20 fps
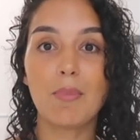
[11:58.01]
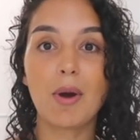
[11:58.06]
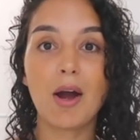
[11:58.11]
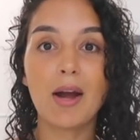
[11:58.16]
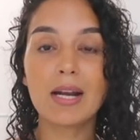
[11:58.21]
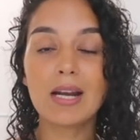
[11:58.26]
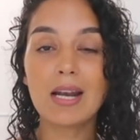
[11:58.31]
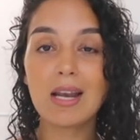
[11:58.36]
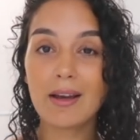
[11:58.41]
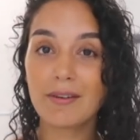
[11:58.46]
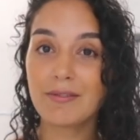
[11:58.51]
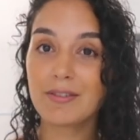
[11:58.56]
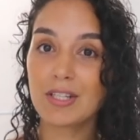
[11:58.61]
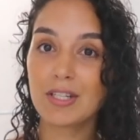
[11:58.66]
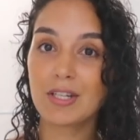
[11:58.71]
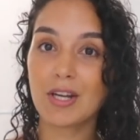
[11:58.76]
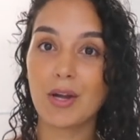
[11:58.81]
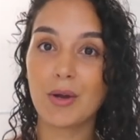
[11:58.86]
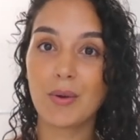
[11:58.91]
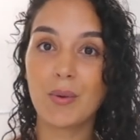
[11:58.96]
But I'd love
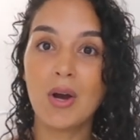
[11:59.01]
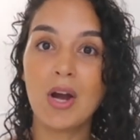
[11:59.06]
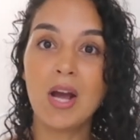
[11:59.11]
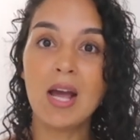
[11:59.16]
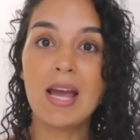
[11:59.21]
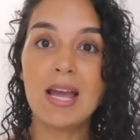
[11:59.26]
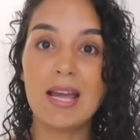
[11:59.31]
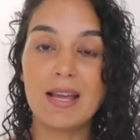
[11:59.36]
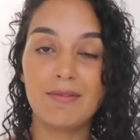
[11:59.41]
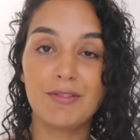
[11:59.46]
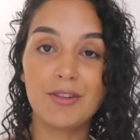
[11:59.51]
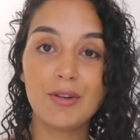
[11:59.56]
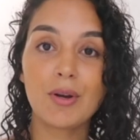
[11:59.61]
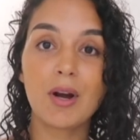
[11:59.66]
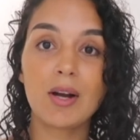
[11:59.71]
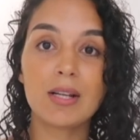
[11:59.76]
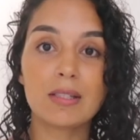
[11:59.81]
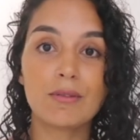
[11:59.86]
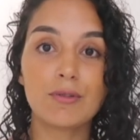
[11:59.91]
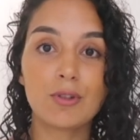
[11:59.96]
to know if you
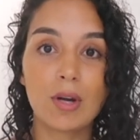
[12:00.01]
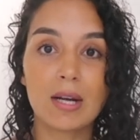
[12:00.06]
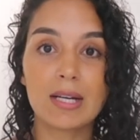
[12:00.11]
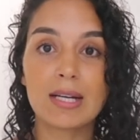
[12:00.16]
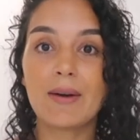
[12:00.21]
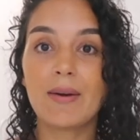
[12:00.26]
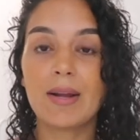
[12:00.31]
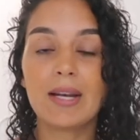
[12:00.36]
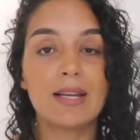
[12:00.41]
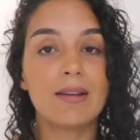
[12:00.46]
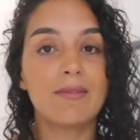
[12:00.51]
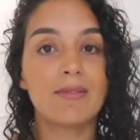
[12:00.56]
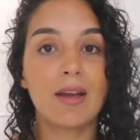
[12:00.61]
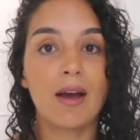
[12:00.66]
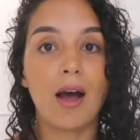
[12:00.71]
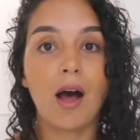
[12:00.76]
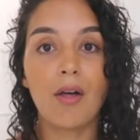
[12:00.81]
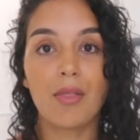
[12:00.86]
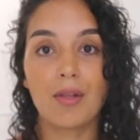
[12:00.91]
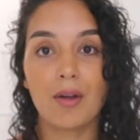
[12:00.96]
guys have tried out any of
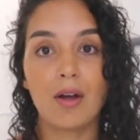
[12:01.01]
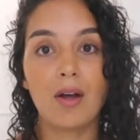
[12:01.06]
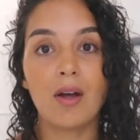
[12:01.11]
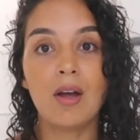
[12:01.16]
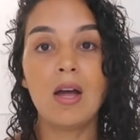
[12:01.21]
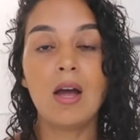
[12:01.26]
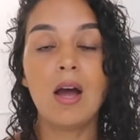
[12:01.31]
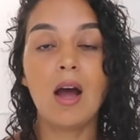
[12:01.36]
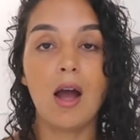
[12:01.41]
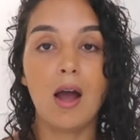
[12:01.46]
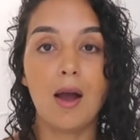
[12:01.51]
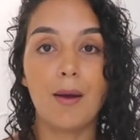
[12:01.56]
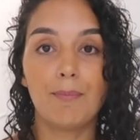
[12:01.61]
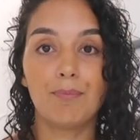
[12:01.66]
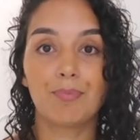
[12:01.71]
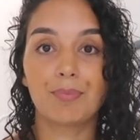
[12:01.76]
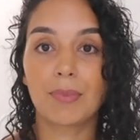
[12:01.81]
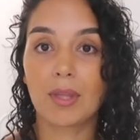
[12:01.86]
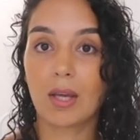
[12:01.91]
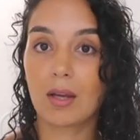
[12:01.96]
their other
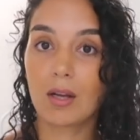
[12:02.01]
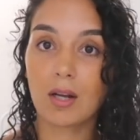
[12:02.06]
um,